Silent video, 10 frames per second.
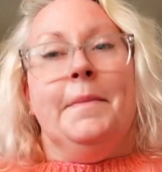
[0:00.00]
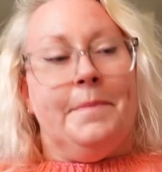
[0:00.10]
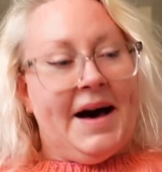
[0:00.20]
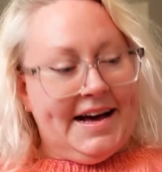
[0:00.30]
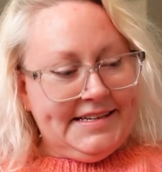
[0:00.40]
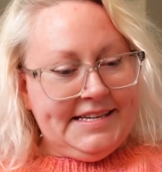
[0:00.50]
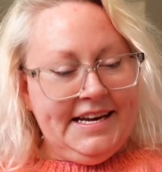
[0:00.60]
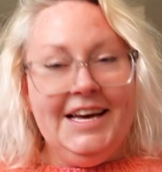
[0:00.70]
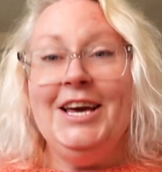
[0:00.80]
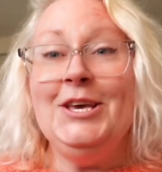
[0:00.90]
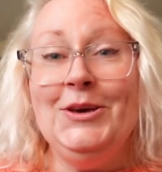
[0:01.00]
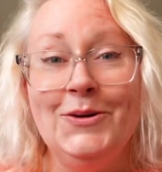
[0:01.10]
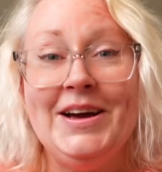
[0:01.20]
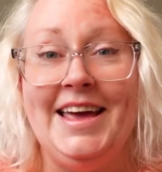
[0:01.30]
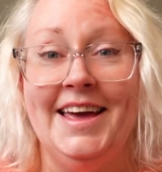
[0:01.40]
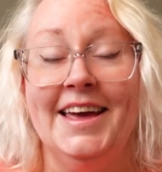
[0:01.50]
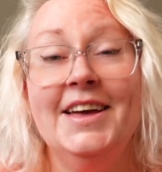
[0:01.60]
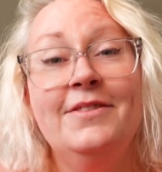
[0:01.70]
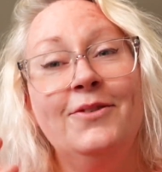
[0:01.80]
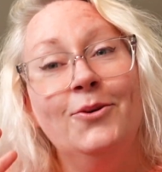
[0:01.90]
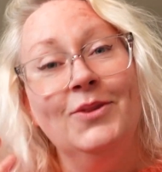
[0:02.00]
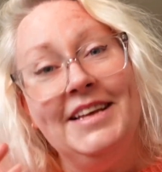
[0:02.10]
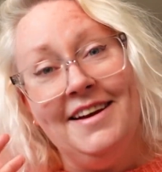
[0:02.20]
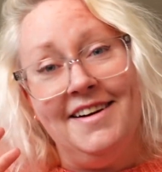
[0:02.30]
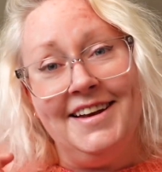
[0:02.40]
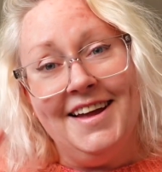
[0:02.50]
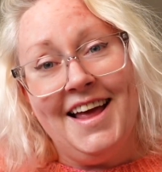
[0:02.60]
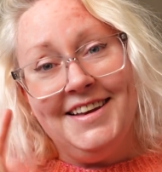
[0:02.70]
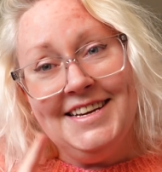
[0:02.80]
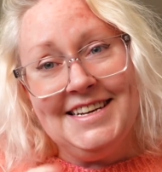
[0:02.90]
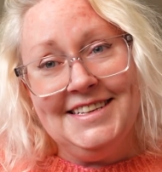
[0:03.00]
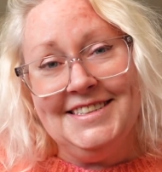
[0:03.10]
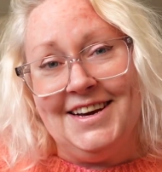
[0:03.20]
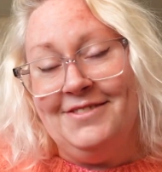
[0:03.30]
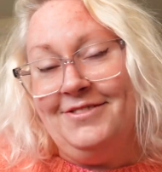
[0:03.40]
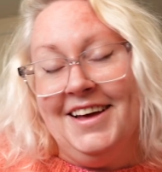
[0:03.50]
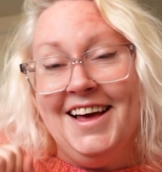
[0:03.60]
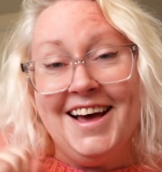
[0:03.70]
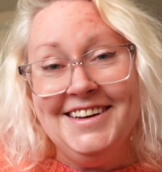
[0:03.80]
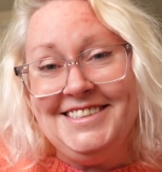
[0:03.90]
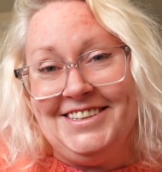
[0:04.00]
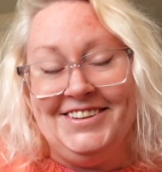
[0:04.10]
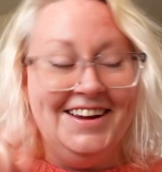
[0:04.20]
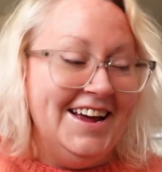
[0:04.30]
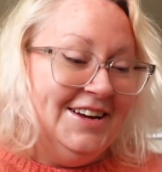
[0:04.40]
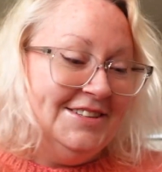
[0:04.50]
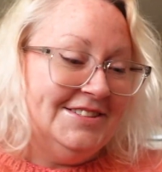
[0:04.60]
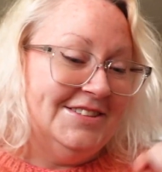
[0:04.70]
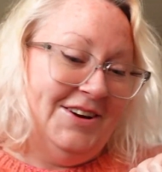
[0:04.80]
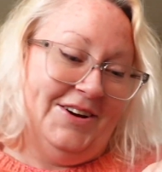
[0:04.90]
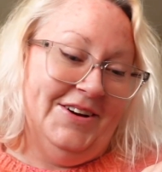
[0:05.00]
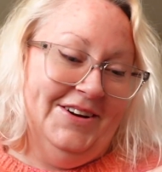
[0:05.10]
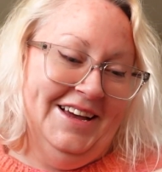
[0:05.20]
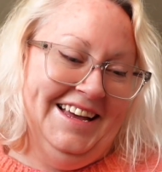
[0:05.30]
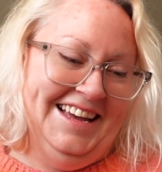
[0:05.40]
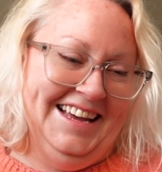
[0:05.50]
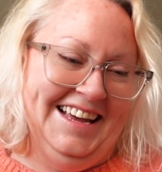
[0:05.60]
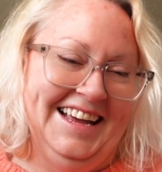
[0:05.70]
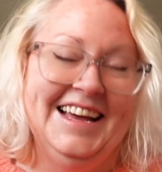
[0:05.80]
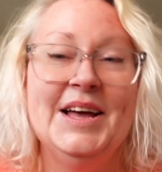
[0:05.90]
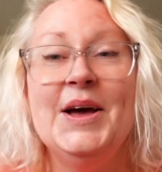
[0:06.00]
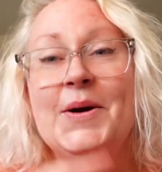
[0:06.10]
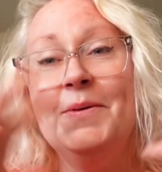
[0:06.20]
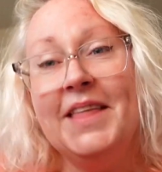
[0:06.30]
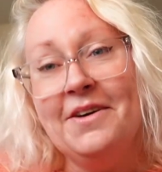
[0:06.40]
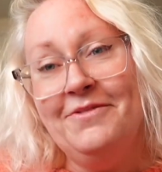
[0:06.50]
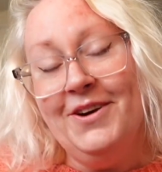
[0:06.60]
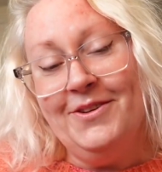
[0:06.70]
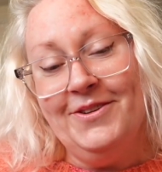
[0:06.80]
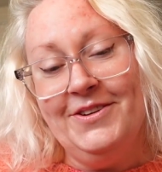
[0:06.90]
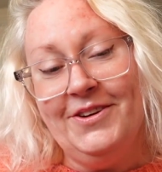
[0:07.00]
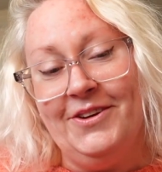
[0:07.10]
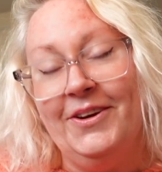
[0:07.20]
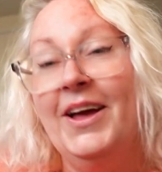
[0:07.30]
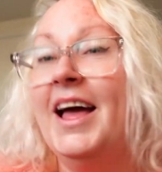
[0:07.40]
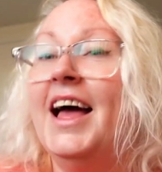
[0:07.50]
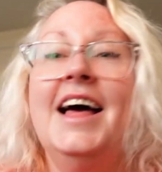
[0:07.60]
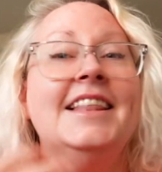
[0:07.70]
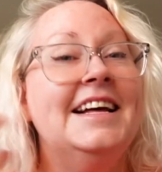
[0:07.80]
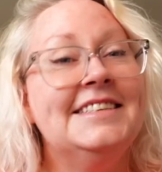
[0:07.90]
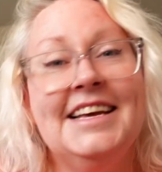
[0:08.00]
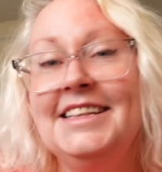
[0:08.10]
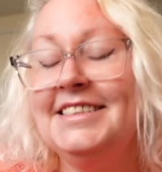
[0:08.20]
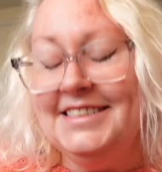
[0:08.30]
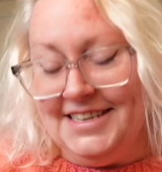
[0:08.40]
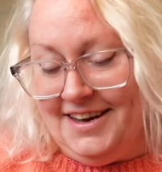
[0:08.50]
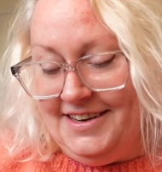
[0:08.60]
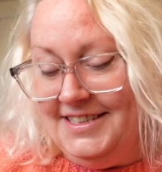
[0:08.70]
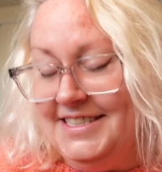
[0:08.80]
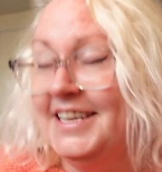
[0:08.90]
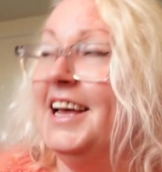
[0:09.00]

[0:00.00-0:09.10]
But you're here for all the yarn and knitting stuff, aren't you? So without further ado, let's get this started.